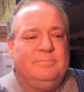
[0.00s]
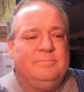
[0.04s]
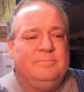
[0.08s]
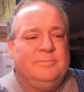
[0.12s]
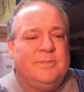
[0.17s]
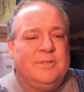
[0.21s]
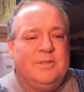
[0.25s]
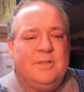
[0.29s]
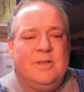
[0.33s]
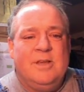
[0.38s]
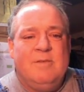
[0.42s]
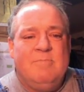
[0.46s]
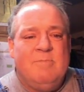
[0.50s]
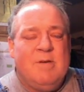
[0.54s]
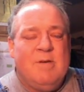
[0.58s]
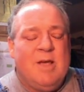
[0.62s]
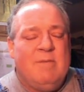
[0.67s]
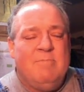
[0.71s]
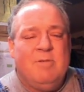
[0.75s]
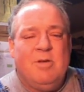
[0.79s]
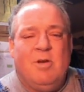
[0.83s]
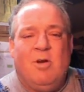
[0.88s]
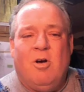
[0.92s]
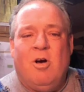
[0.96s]
Sleep
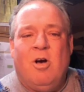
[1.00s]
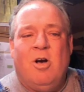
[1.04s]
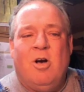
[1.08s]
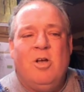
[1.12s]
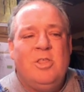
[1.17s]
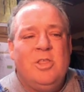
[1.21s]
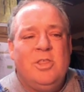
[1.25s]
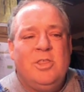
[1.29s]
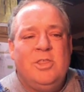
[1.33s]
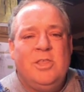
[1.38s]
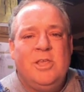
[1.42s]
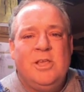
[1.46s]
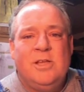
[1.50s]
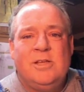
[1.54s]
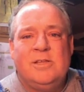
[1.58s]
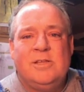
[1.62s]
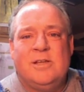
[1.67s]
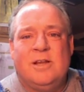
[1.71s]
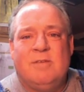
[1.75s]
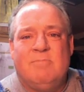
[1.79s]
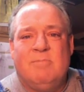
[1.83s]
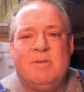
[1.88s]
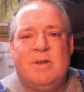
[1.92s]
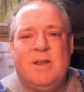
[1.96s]
apnea, all the things
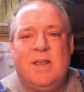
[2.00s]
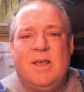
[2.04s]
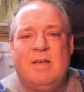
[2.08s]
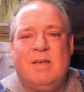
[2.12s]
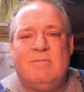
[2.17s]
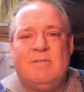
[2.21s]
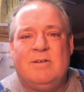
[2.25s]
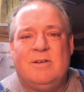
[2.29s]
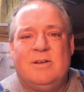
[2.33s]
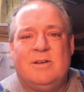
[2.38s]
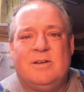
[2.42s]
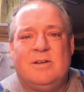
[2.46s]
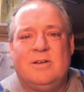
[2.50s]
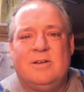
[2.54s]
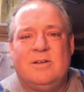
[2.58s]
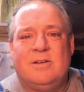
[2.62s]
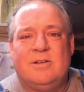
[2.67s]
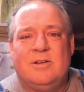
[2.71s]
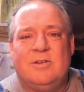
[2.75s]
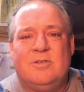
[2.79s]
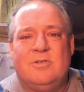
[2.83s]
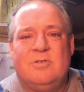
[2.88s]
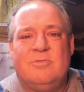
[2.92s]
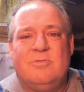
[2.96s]
that I've been having
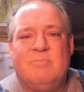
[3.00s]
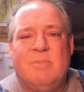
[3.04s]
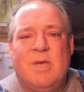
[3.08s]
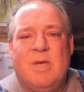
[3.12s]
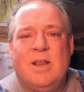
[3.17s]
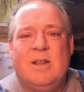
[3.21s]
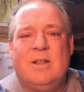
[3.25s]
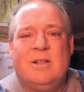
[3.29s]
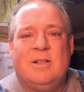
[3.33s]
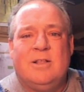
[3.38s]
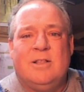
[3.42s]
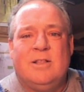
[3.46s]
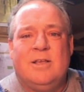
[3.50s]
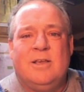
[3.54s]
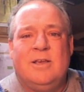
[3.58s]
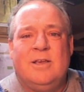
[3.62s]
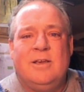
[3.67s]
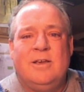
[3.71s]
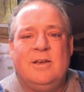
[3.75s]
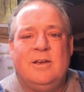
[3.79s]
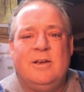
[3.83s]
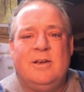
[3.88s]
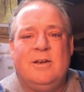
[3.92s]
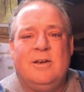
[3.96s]
to do medically
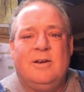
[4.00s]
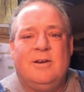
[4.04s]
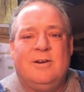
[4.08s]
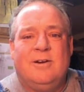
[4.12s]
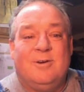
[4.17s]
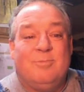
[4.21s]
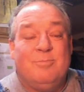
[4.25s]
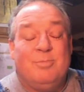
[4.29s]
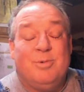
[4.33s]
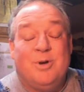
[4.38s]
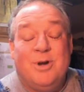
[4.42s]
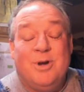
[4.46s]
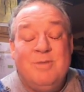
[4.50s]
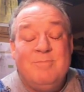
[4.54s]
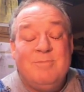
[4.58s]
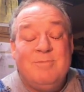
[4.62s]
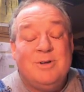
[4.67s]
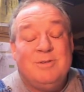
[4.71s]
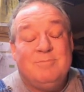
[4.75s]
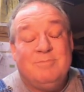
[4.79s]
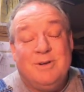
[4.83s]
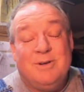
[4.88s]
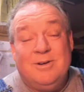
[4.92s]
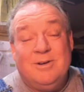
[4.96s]
are pretty
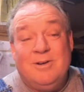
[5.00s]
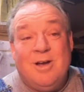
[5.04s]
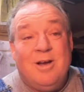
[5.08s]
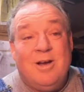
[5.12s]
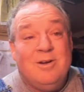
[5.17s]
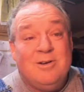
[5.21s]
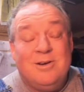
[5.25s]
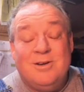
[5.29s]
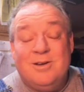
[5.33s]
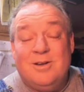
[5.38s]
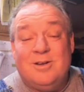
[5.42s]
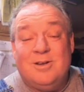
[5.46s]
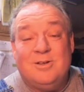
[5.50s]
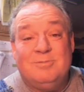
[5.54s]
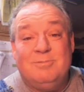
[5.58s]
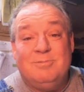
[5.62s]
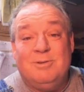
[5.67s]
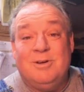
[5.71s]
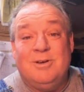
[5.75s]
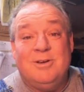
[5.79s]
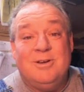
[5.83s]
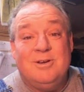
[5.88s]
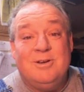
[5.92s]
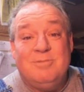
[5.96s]
much, my doctor tells me,
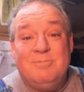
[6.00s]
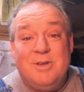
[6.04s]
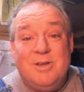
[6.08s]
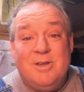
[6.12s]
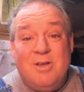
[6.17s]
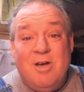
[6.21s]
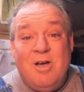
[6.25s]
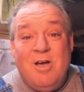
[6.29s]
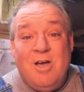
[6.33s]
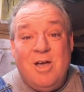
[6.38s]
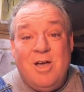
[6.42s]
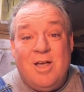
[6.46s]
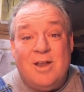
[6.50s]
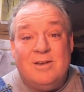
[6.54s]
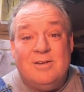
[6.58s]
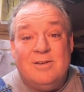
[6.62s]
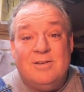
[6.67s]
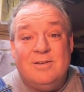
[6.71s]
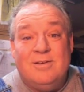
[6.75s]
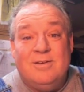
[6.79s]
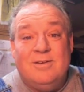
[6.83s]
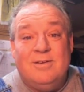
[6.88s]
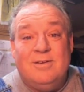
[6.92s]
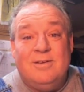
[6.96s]
are going to be gone.
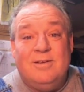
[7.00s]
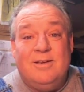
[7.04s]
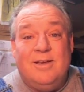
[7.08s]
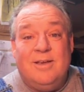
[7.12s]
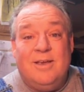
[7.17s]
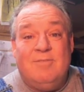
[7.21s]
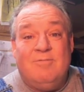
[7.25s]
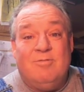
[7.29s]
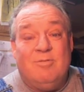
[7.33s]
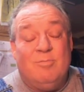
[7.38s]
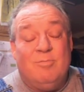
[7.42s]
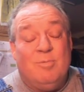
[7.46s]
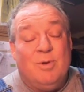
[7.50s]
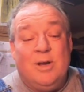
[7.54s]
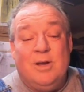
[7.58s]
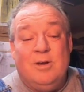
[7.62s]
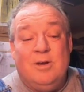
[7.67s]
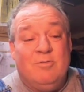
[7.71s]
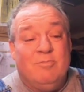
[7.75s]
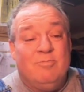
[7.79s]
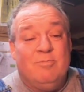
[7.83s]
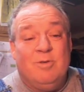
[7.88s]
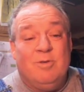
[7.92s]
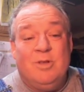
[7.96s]
And from what I
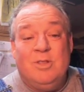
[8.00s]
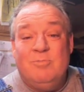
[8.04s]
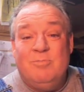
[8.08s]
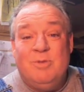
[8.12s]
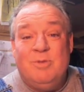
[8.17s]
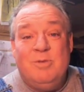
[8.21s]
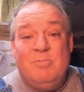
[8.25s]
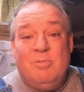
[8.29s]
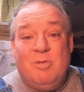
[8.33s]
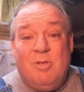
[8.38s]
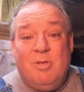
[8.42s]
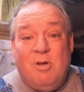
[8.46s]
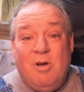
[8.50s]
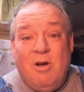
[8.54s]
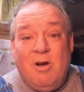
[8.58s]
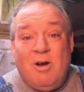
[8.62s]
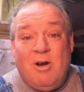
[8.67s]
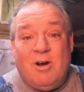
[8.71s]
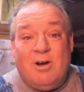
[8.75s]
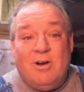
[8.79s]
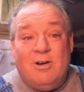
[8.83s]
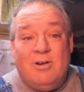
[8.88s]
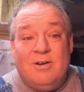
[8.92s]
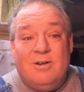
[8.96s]
hear from other people
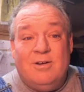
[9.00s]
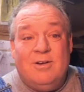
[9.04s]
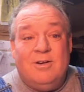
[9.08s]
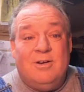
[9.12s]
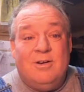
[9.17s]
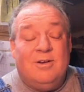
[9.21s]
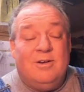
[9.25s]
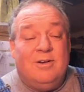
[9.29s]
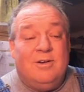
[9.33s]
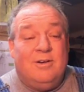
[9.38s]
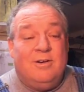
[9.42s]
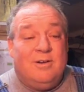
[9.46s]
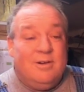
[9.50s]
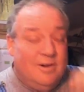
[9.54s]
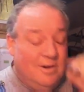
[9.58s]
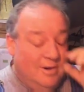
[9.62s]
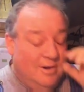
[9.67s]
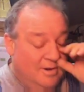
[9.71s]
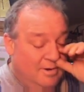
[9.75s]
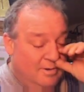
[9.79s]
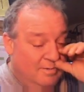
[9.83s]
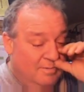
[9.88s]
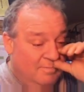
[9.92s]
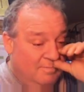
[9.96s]
are.
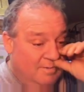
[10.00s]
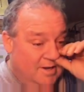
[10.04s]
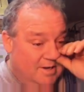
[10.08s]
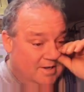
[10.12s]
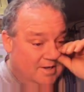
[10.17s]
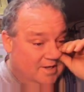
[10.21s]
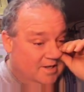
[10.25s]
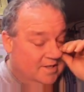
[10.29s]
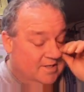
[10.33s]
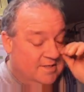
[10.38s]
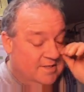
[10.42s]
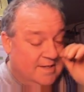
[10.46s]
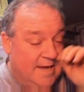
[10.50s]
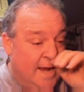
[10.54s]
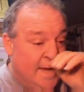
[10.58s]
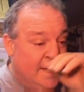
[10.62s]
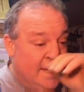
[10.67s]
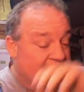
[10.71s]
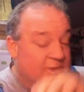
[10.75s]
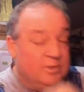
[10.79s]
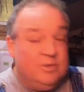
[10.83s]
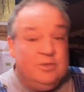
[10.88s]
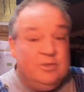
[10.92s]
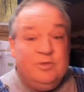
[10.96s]
It's just sad
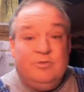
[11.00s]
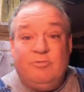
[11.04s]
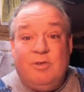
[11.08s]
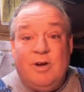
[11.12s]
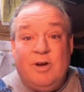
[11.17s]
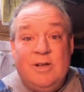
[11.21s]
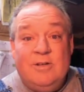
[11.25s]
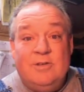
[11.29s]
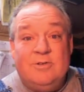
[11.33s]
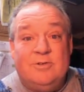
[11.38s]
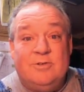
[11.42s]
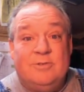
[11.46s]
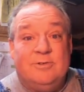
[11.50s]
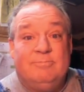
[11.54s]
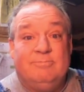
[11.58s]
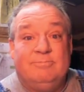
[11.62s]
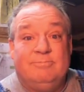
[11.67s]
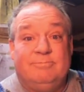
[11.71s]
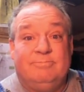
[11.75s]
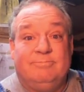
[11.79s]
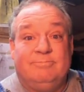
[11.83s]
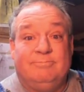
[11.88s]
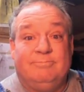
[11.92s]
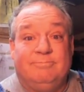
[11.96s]
to lose friends
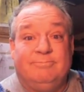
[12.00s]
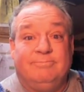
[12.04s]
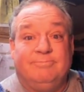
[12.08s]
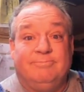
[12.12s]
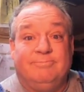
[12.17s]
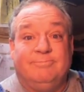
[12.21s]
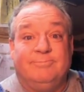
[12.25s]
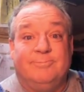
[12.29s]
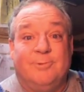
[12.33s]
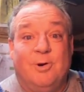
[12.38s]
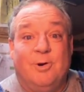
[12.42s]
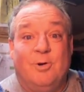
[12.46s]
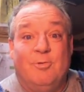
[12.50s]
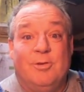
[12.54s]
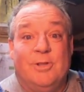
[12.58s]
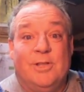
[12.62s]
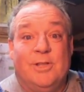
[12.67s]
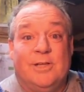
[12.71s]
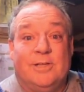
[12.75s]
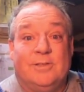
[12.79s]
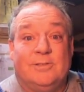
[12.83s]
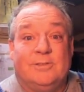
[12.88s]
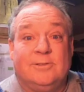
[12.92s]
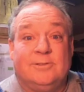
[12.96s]
over
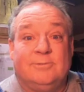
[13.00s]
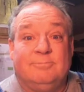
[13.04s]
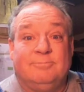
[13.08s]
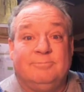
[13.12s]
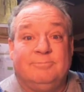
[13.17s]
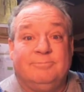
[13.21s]
this.